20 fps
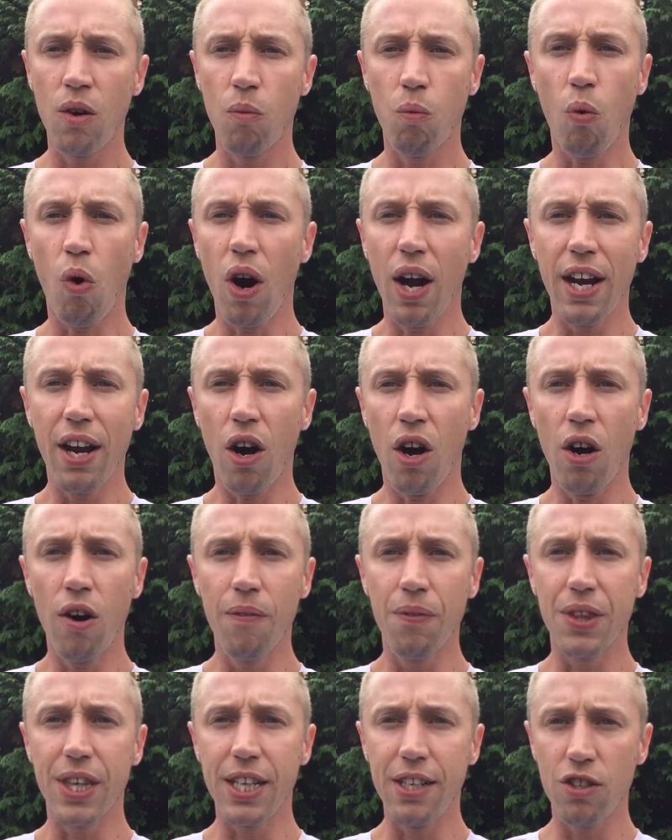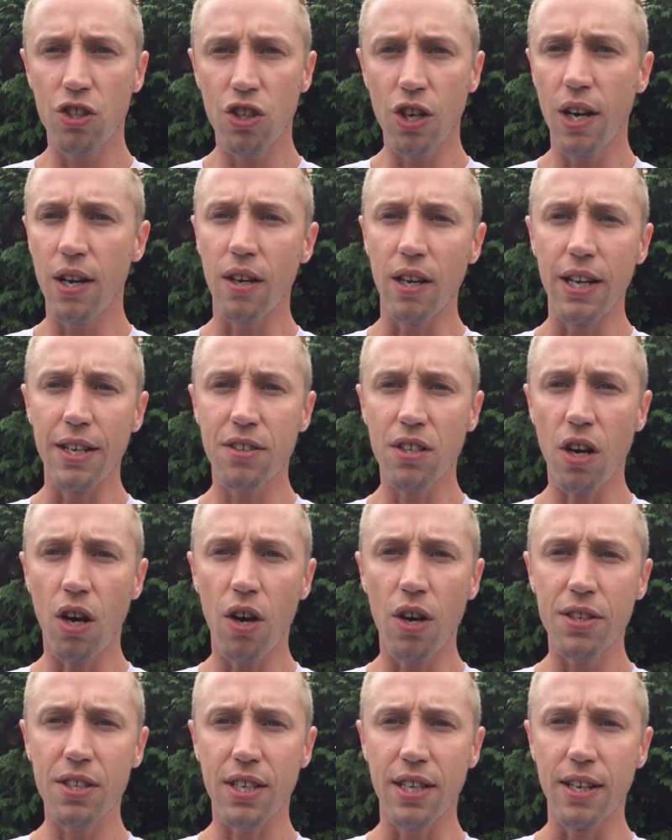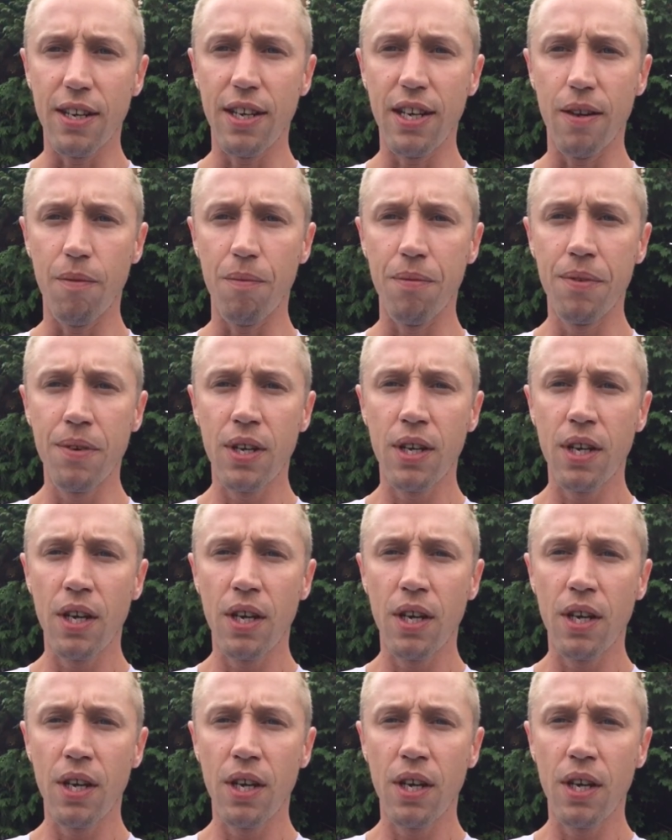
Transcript: Why aren't these journalists asking him